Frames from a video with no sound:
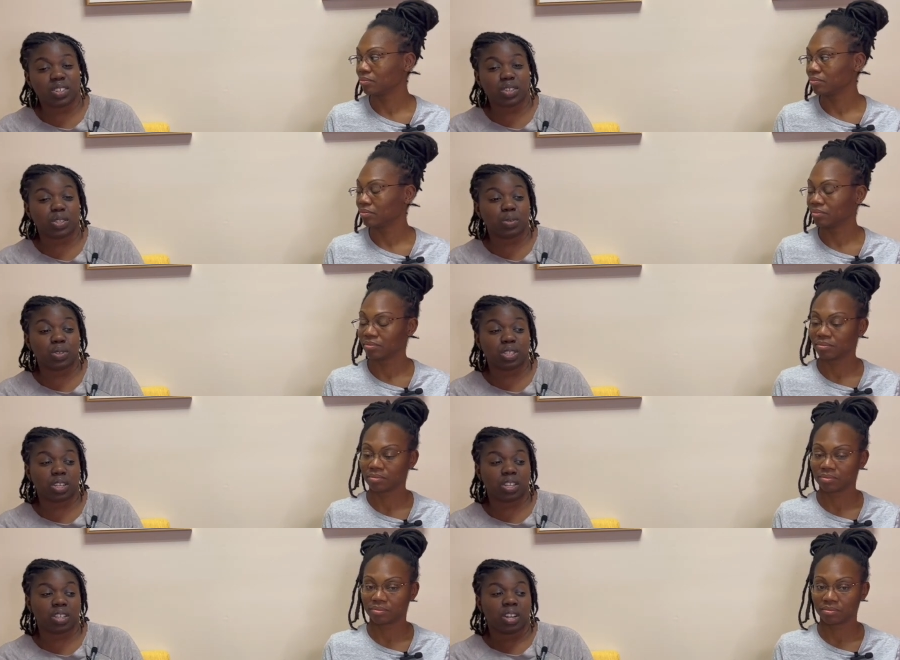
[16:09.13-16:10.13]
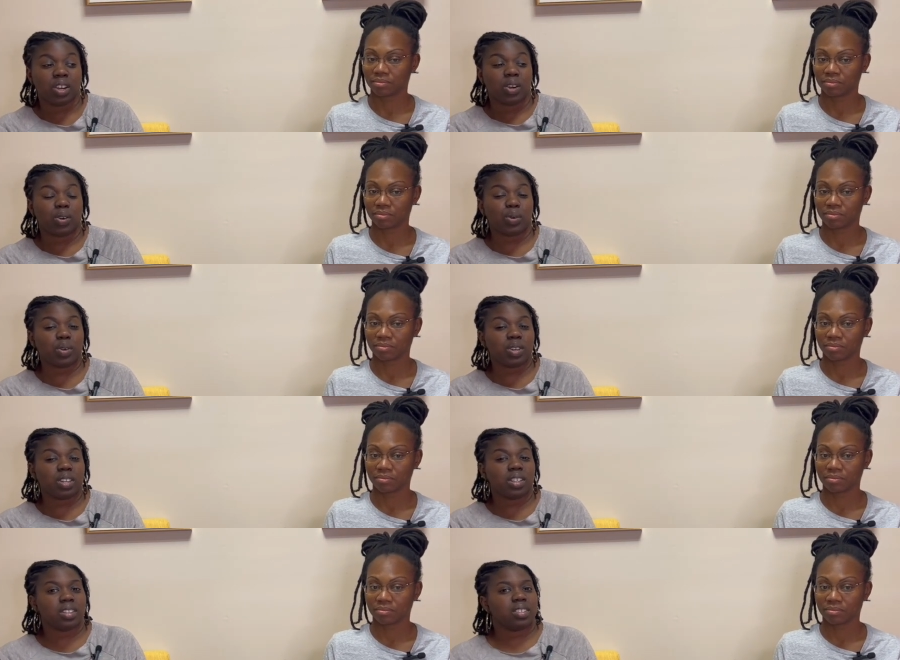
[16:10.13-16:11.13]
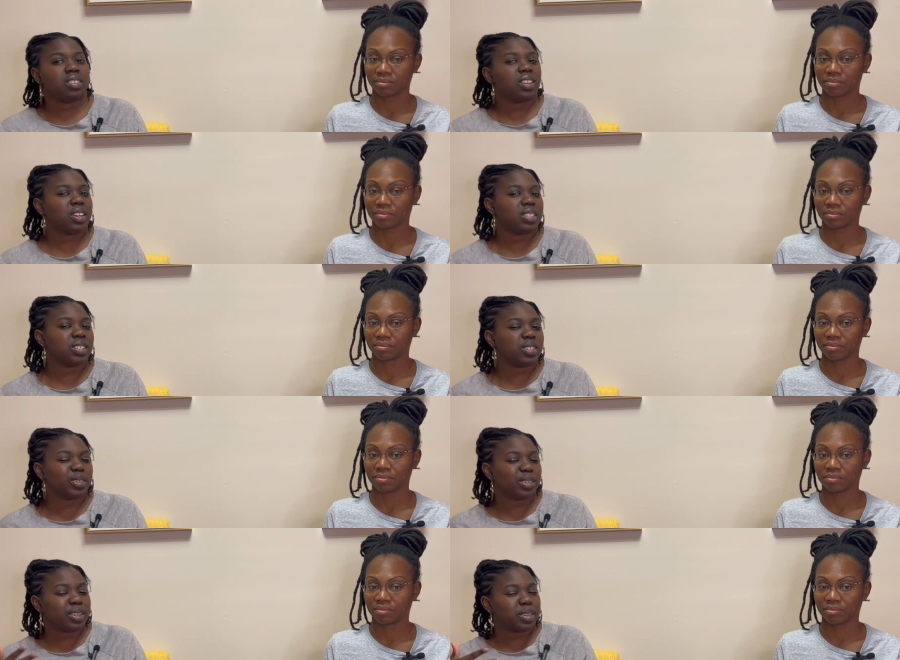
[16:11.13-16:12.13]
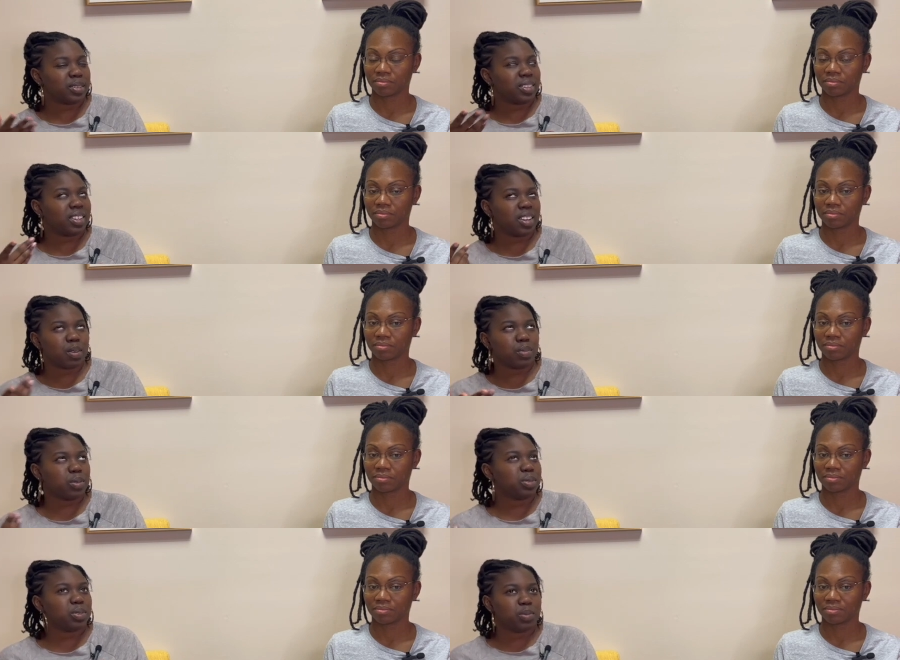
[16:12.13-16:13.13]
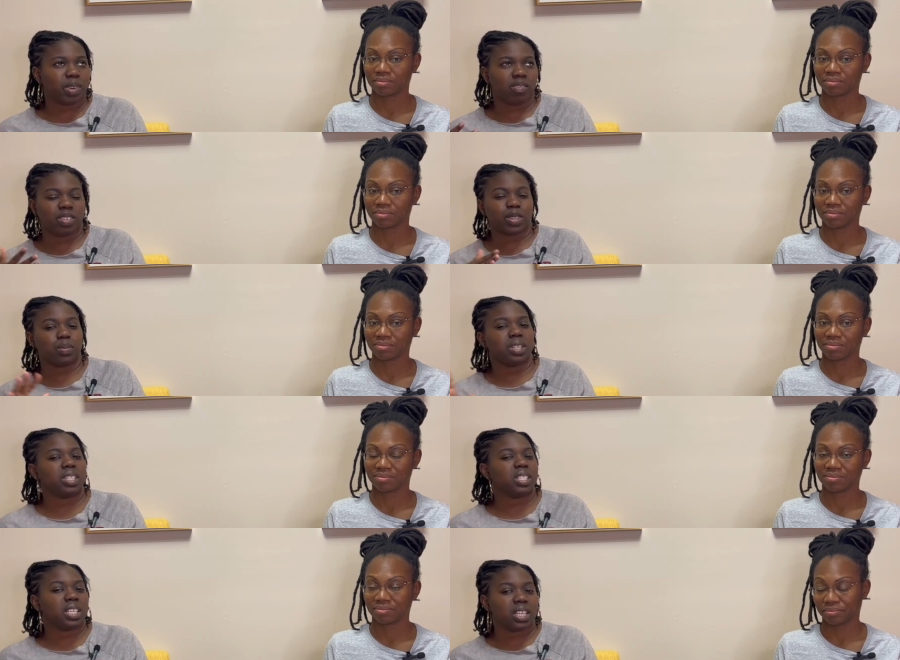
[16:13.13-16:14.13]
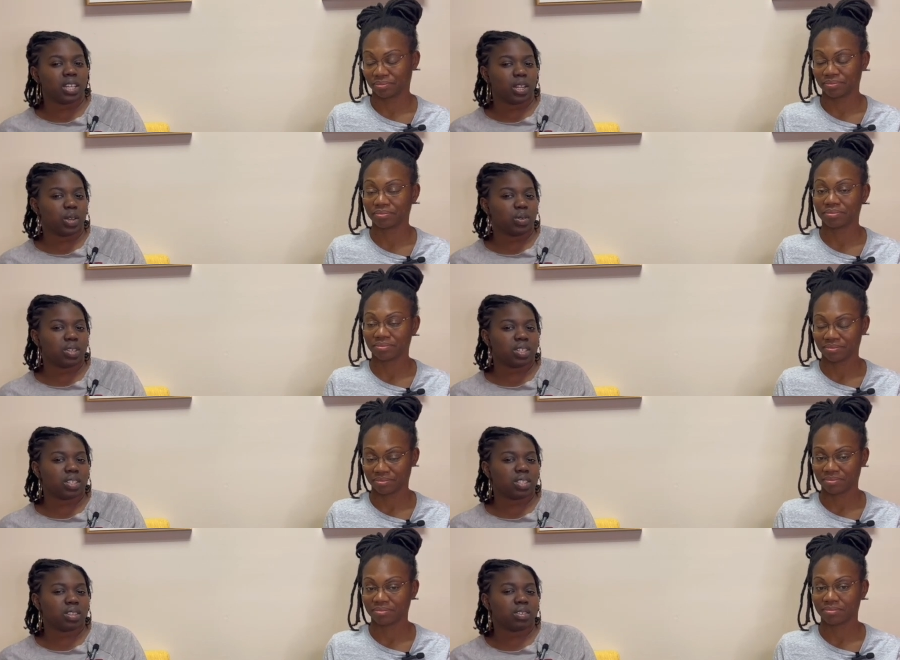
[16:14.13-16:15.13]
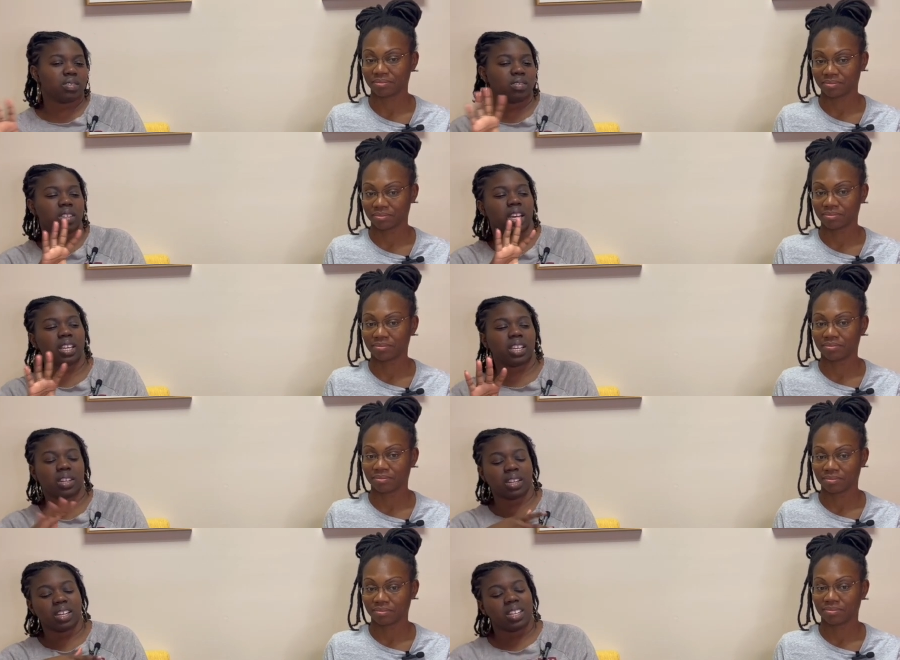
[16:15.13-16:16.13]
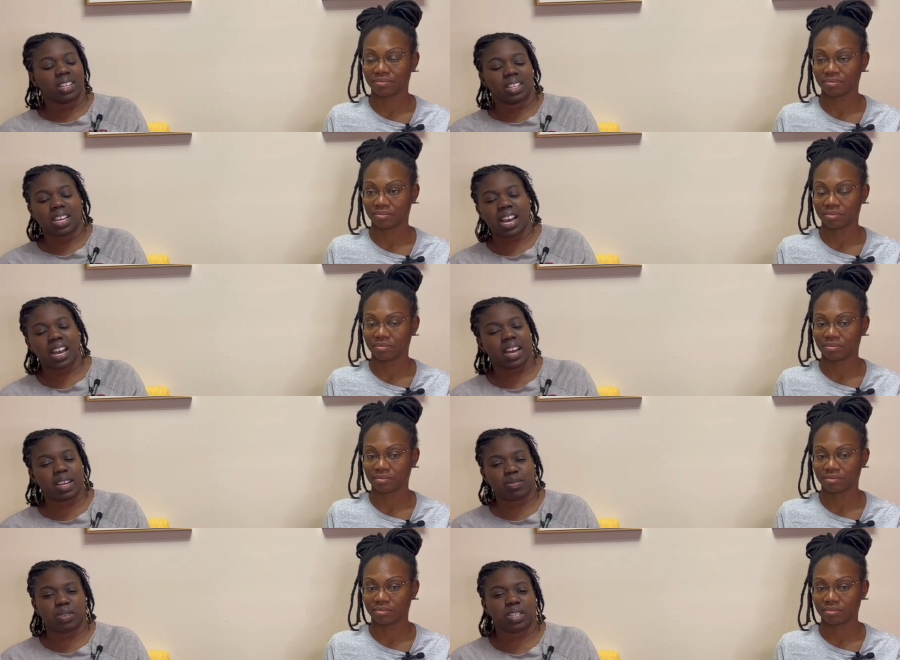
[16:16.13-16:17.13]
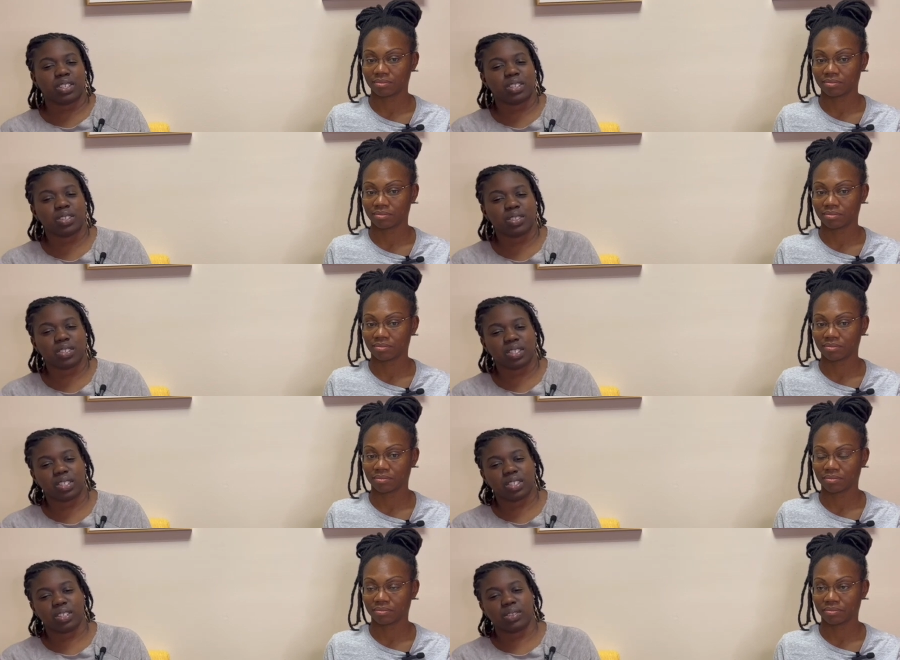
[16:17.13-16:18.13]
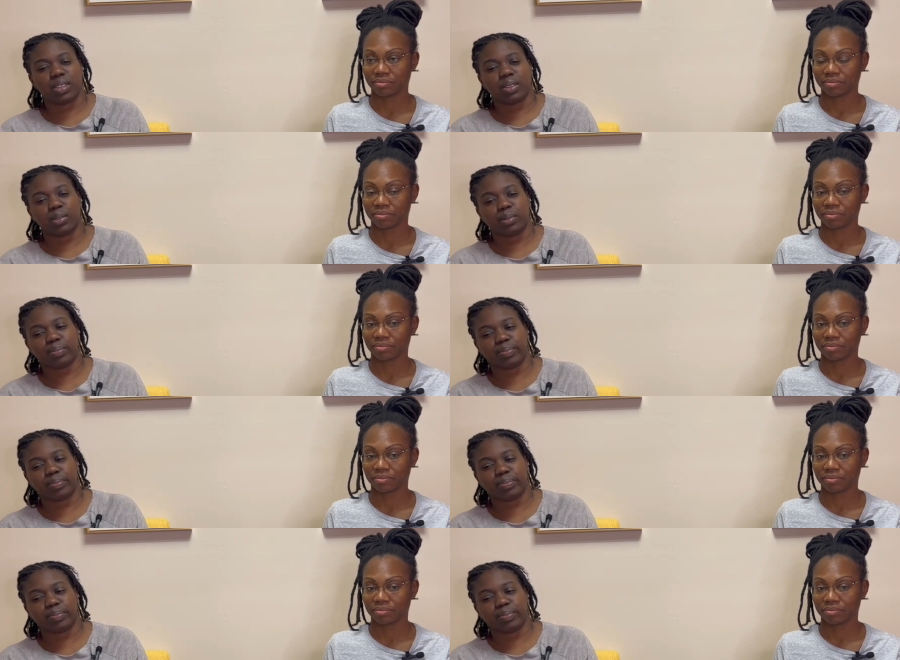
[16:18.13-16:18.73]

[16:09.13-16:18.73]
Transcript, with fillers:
Speaker 1: or a loose shirt. Or you could also, you know, get our Boobtube invisibility cloak. So that can hide when your girls are, you know,